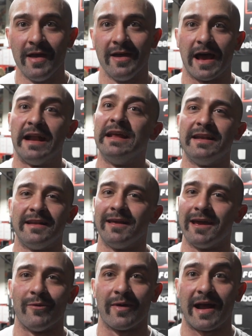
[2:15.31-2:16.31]
I needed to
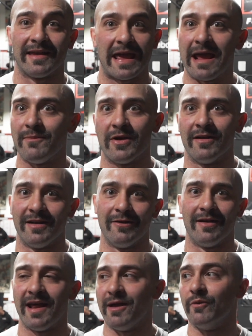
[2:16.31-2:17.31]
get what I came here to do
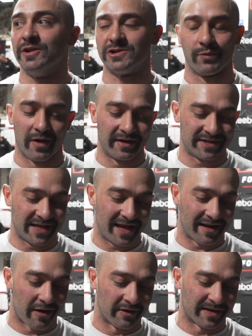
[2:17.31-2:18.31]
today, which was to get
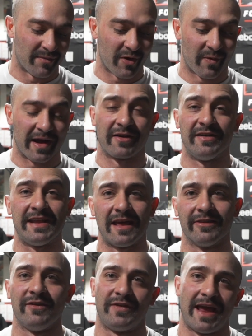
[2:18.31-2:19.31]
an all-time world record
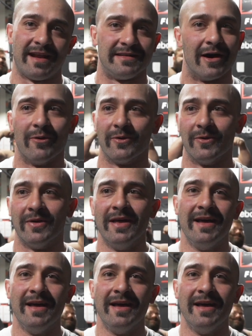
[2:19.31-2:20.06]
deadlift and total.